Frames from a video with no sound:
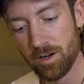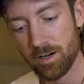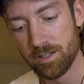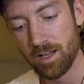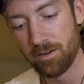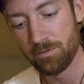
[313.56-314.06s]

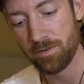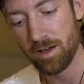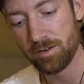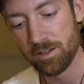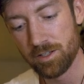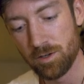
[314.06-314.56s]
honest, I've
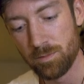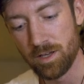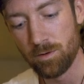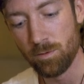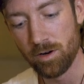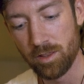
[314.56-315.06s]
found it to
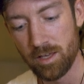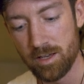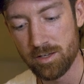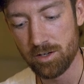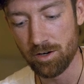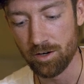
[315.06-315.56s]
be one of the
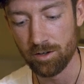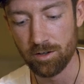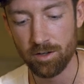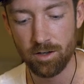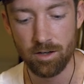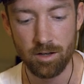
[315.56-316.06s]

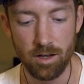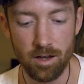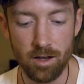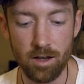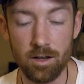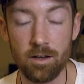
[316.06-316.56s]
easier
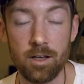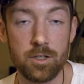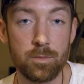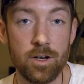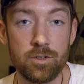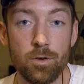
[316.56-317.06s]

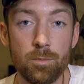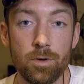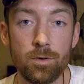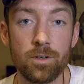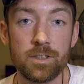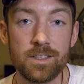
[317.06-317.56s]
espresso
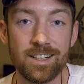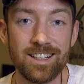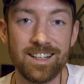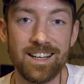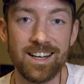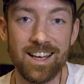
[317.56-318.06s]
brewers to
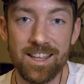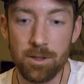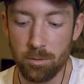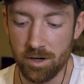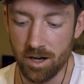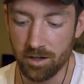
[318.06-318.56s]
clean in
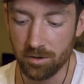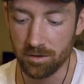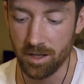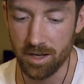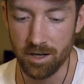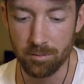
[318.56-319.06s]
the Wacaco
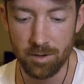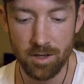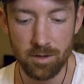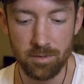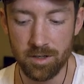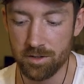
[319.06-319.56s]
lineup
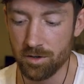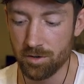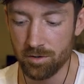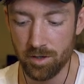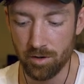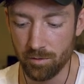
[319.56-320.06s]
because there's
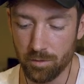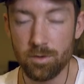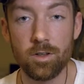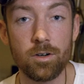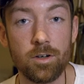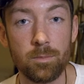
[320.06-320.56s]
only a
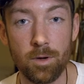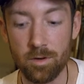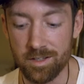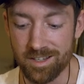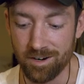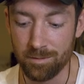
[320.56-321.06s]
few little
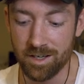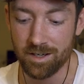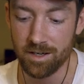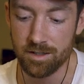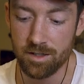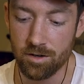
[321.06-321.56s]
components here. And
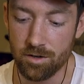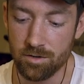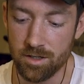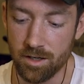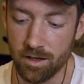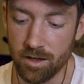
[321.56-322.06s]
because they're
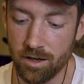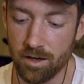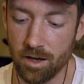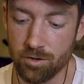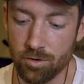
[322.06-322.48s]
using a